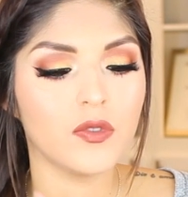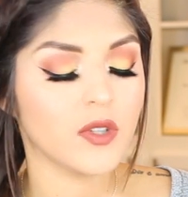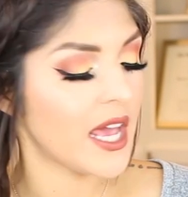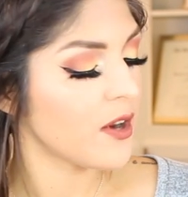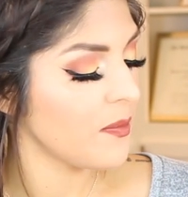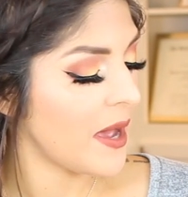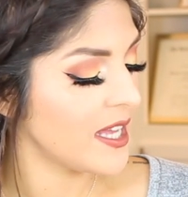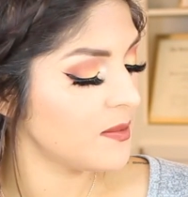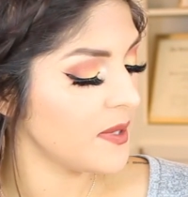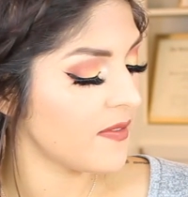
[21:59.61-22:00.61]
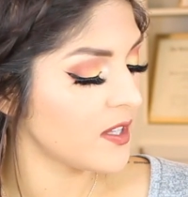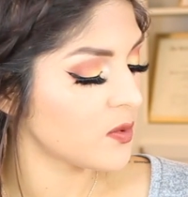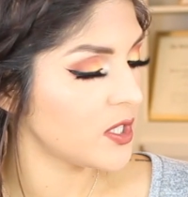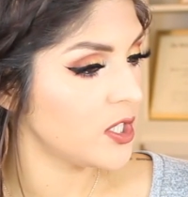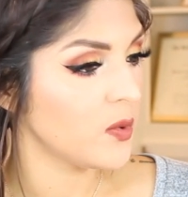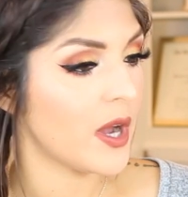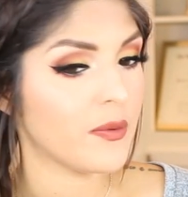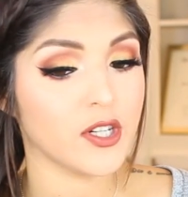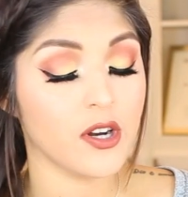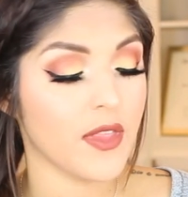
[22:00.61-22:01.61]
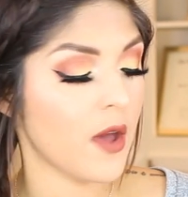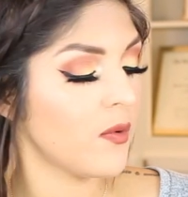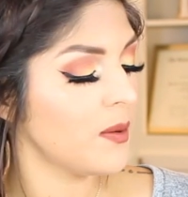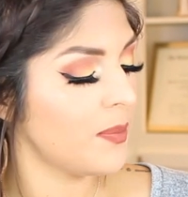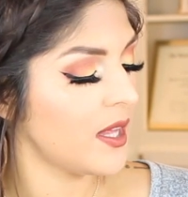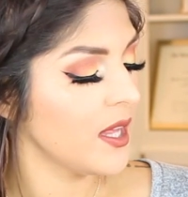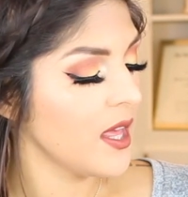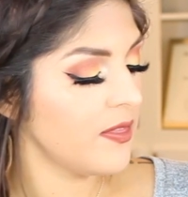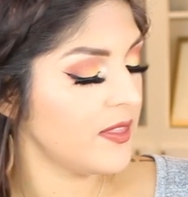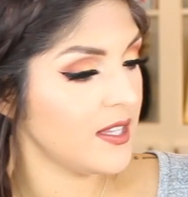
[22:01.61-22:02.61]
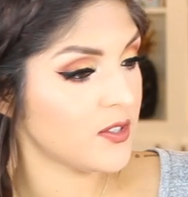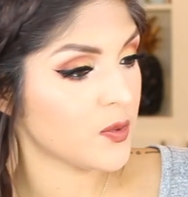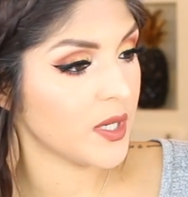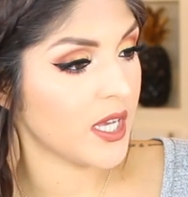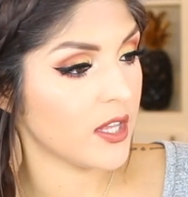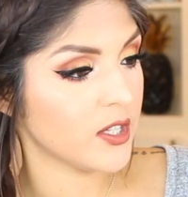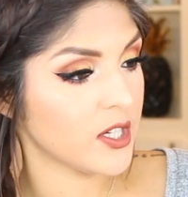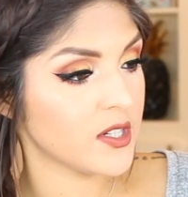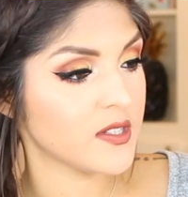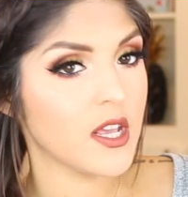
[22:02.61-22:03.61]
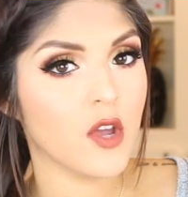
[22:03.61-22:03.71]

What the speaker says: kind of reminds me of this one too. I returned that one, but these three colors